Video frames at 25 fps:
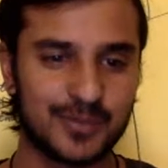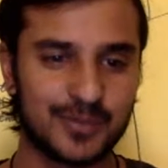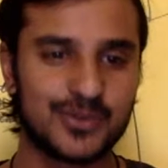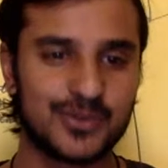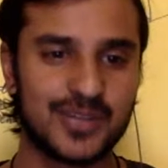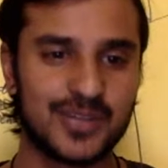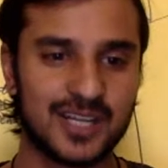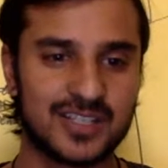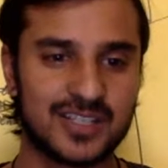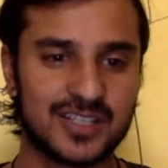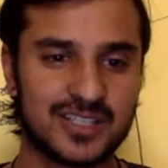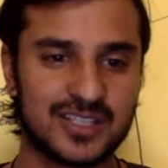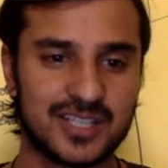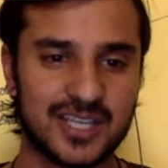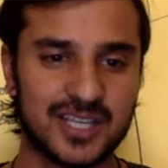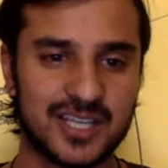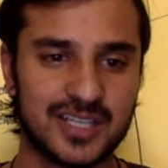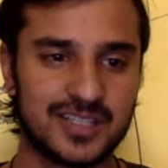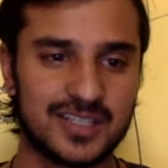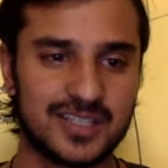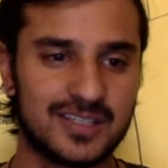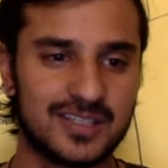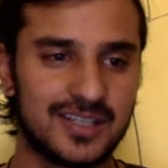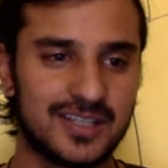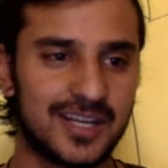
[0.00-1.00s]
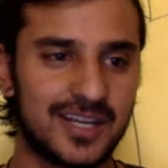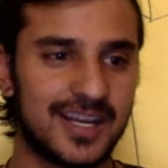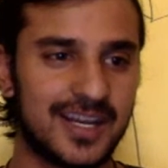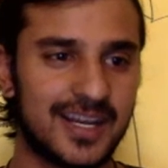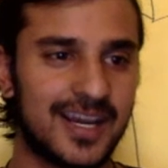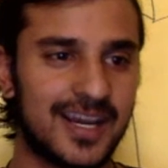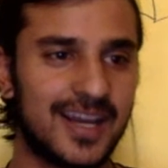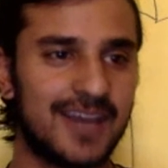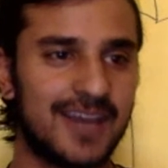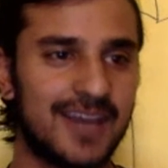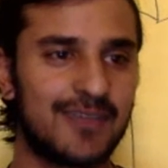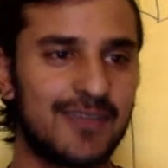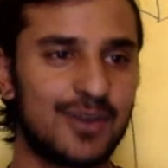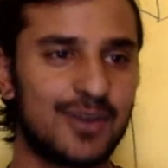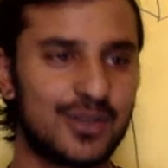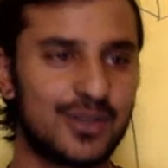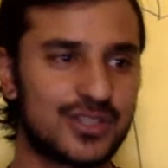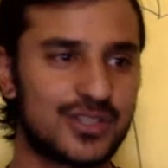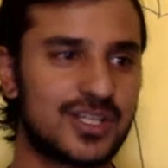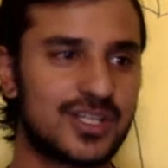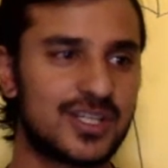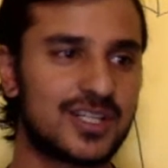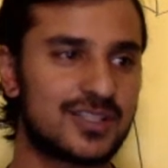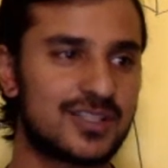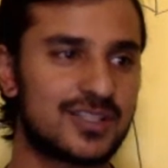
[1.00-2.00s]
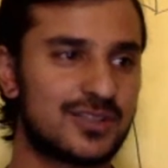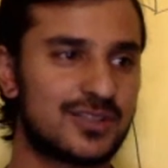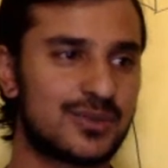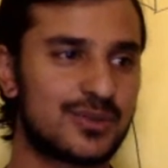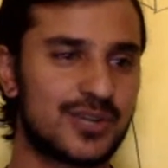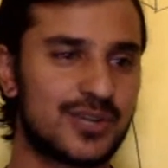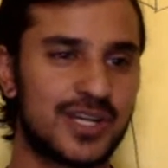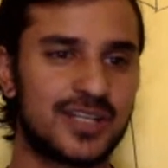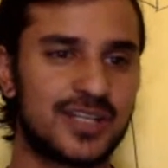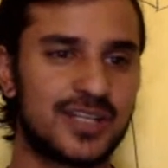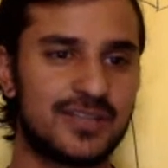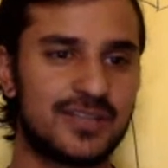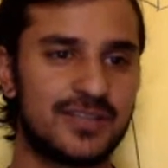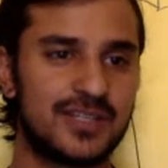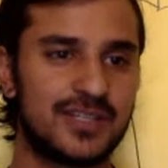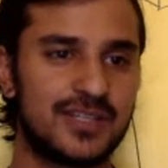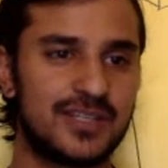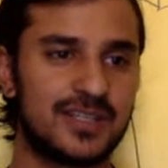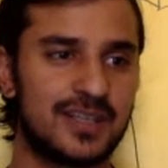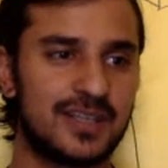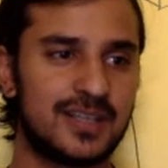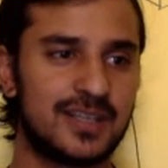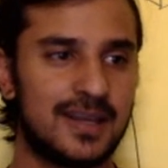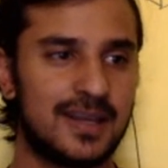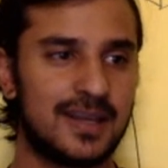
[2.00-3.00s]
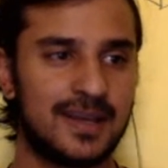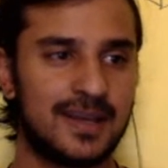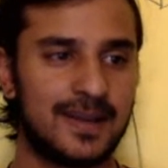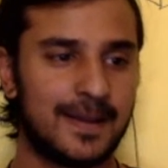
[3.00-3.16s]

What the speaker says: to that stage that I have lost touch to creativity,